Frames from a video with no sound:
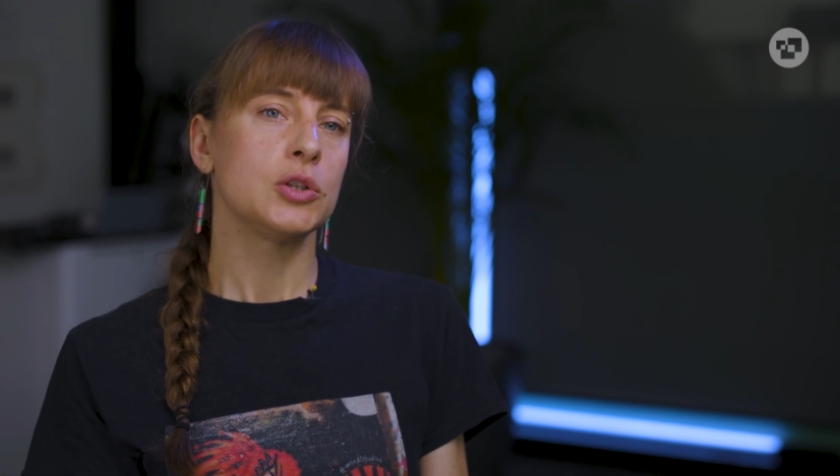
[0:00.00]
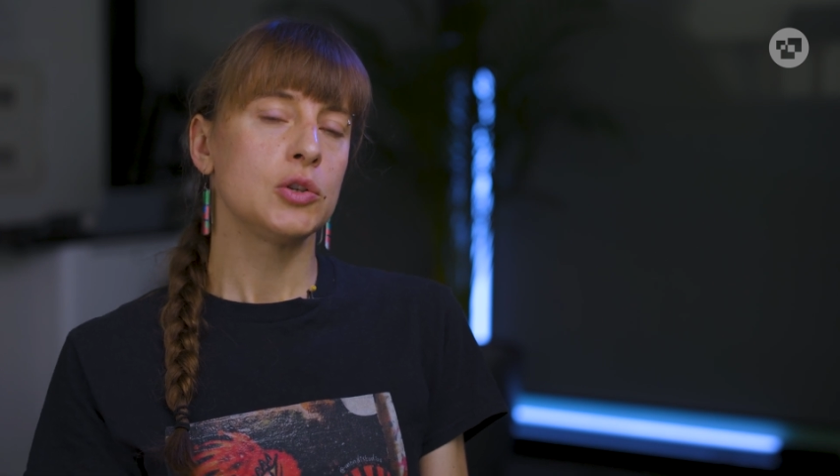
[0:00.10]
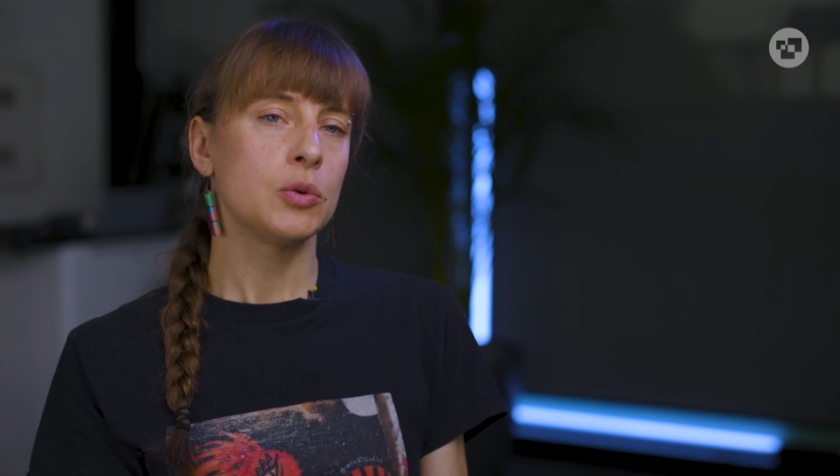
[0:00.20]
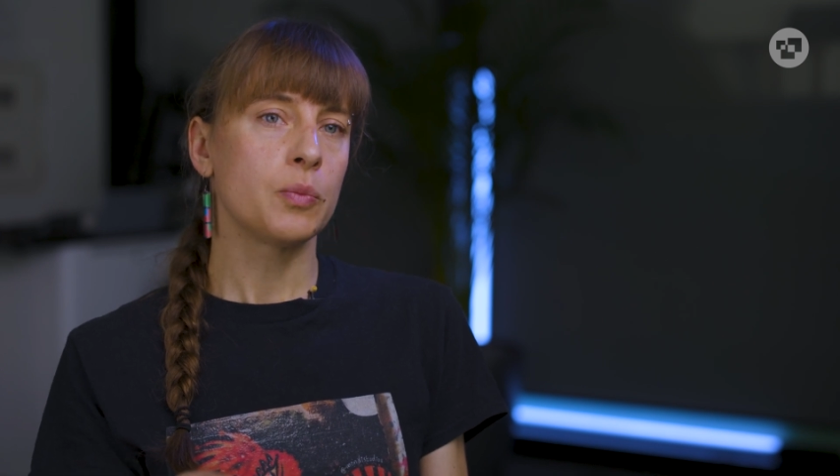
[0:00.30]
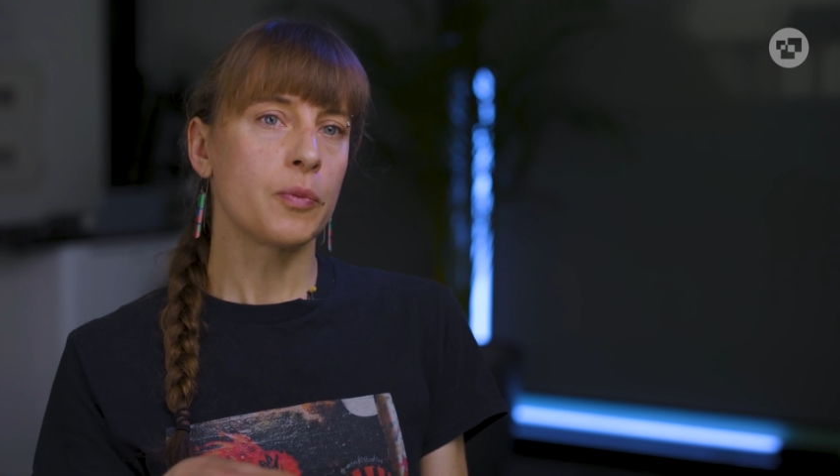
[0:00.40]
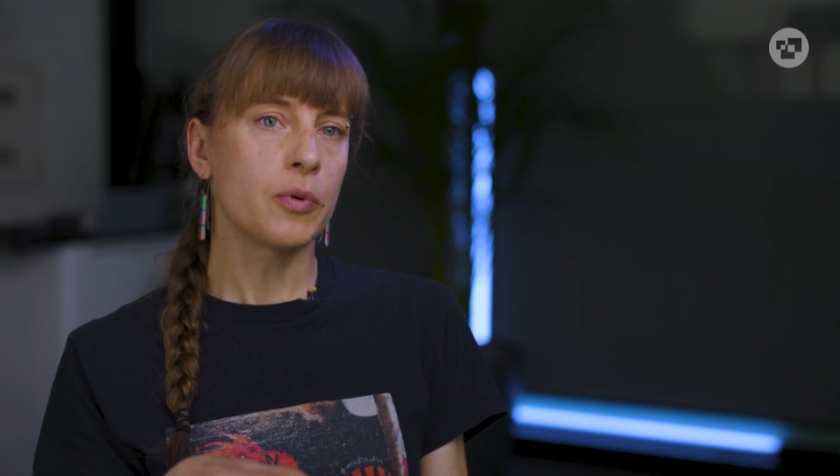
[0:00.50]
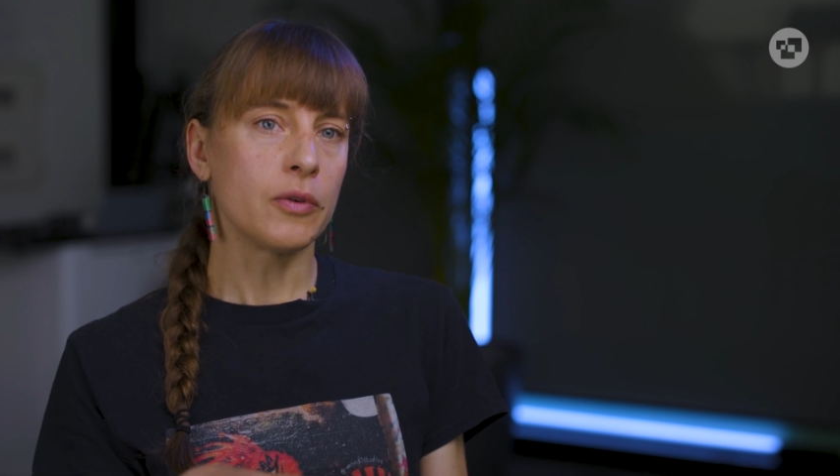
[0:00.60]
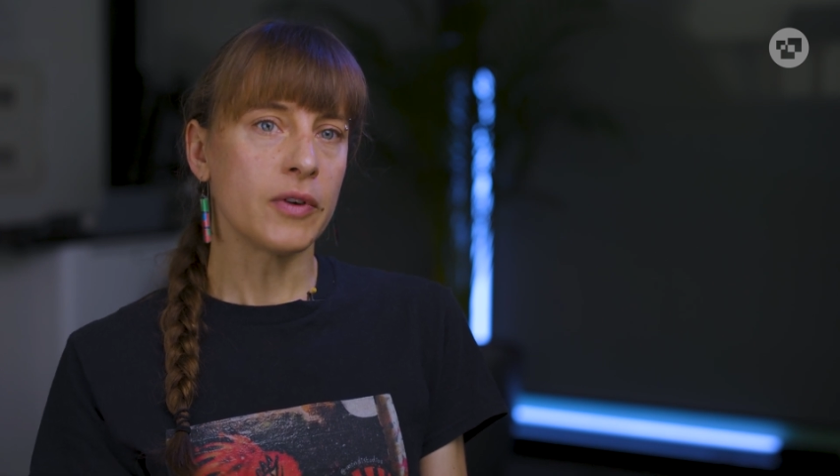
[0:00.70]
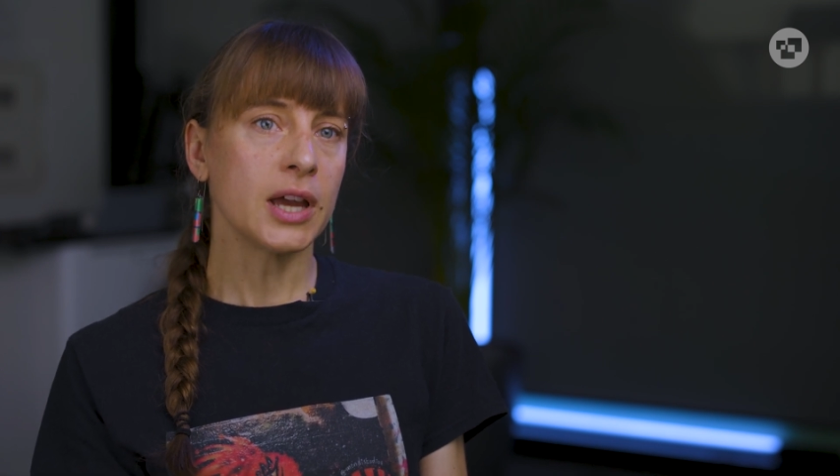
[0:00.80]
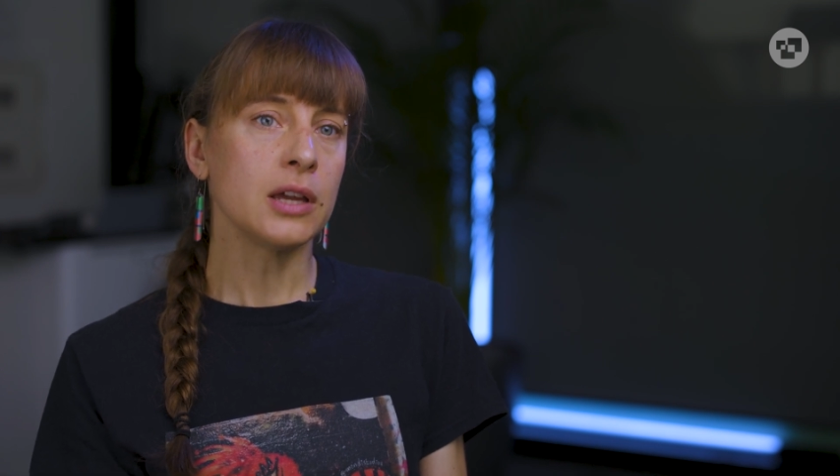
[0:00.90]
to
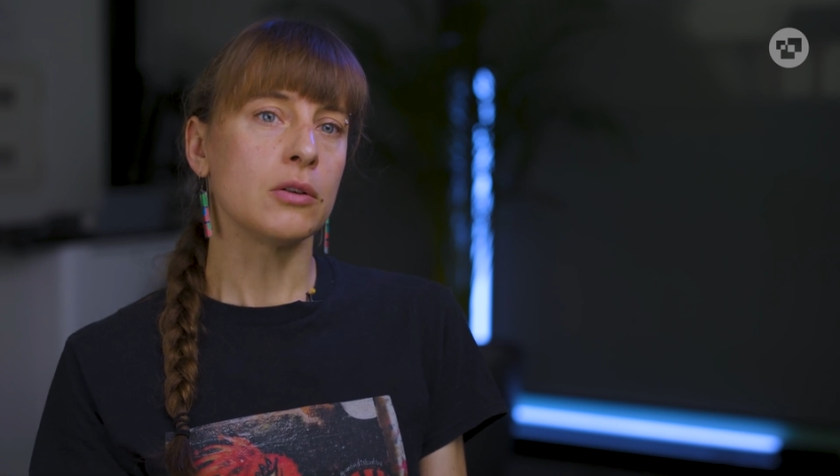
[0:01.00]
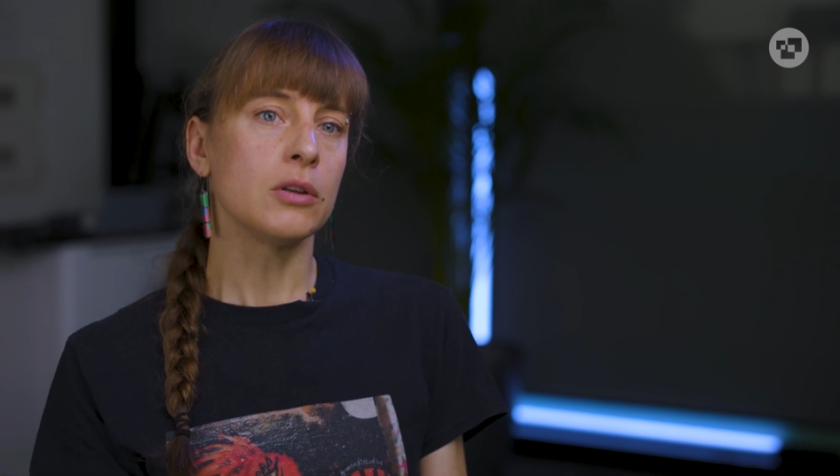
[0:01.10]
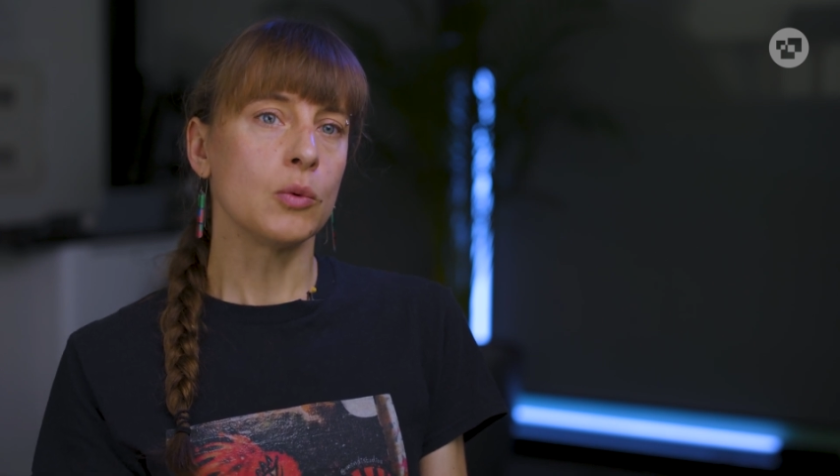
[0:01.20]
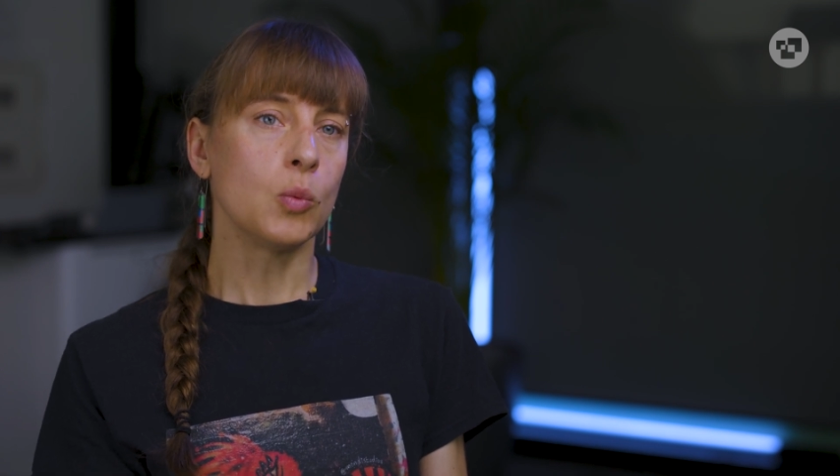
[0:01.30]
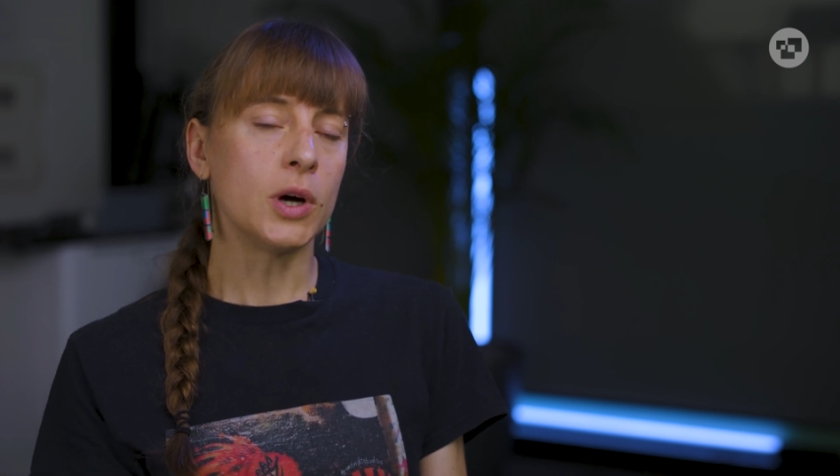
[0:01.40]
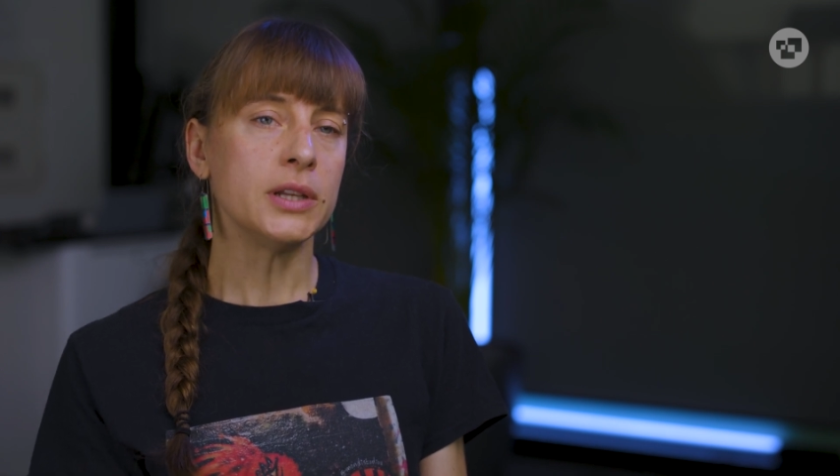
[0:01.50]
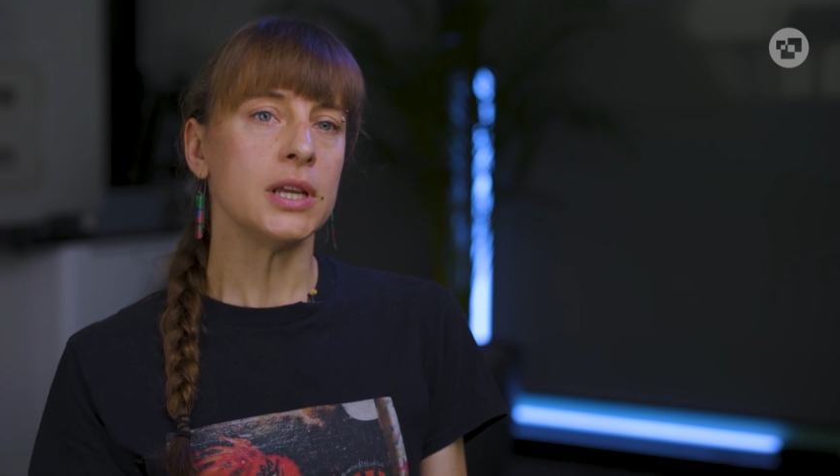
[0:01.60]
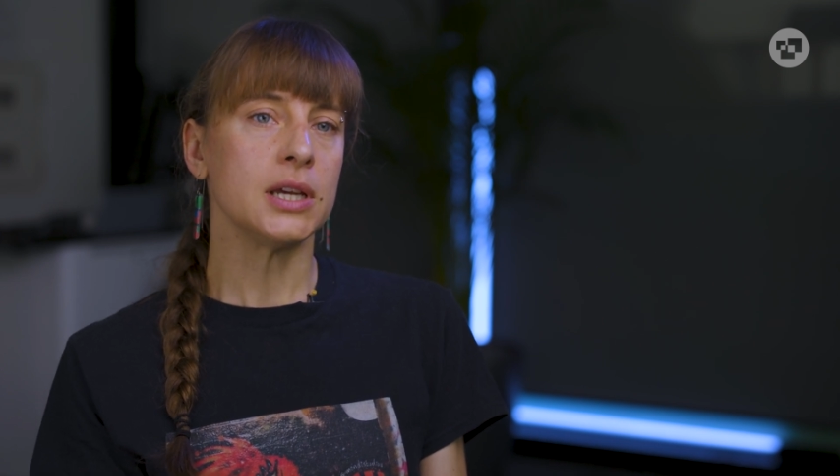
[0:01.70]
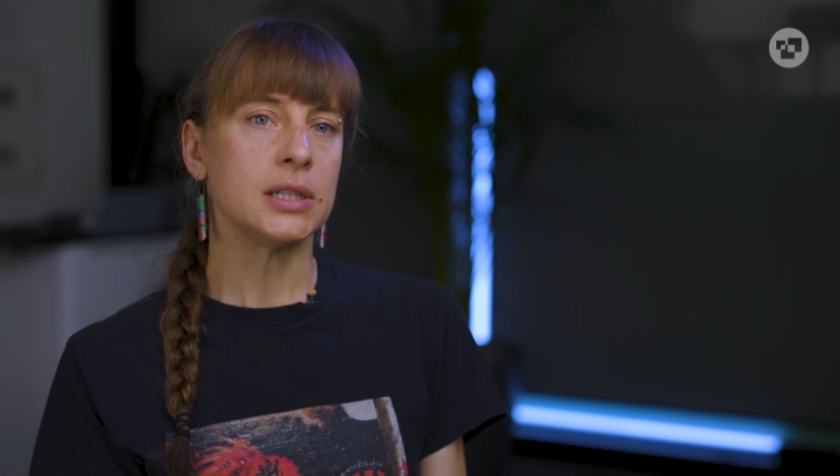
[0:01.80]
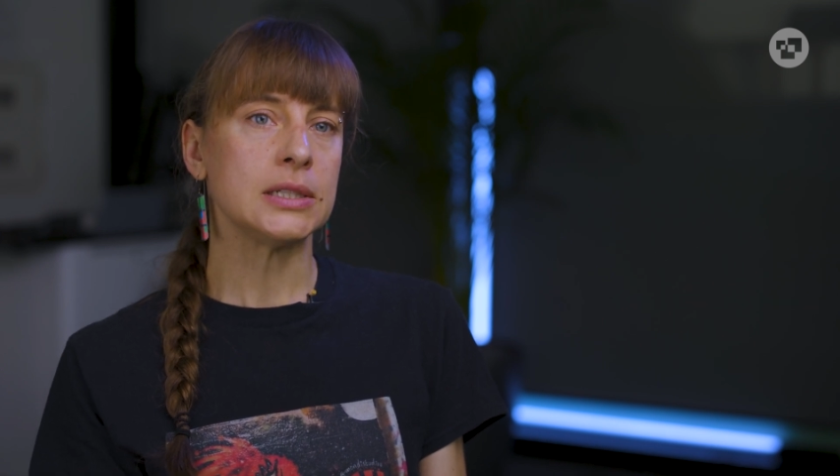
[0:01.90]
provide, on the one
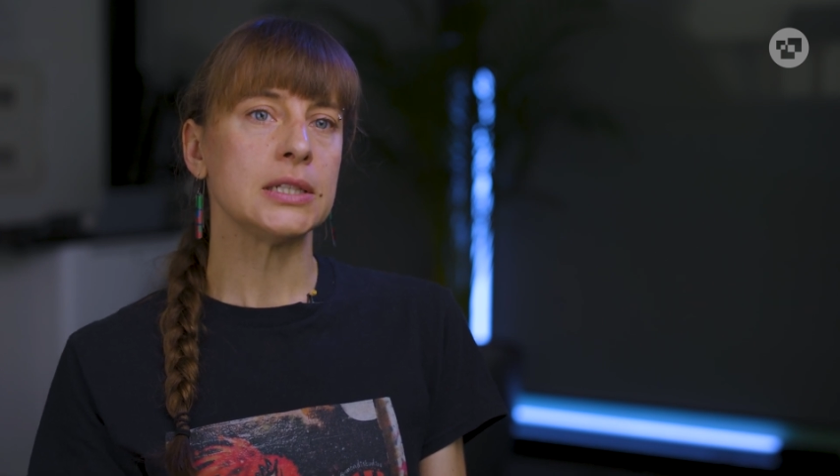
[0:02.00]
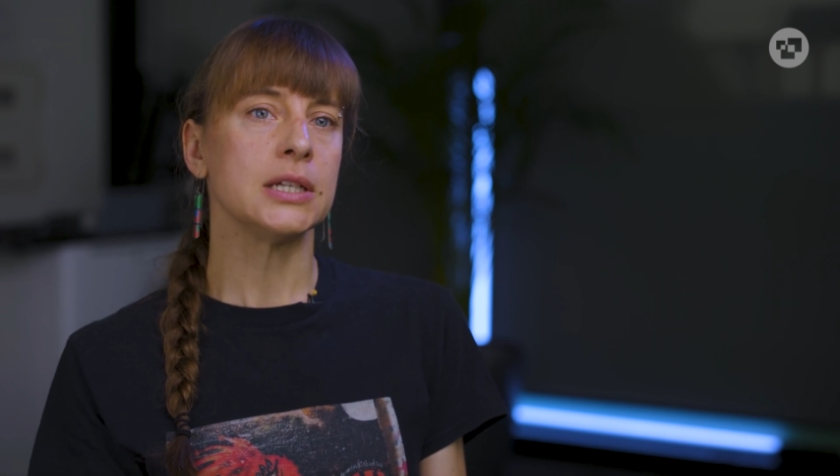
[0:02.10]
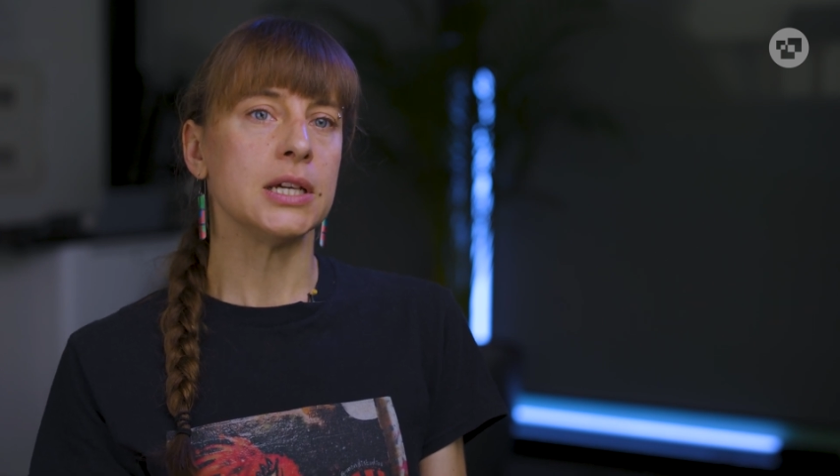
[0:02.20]
hand,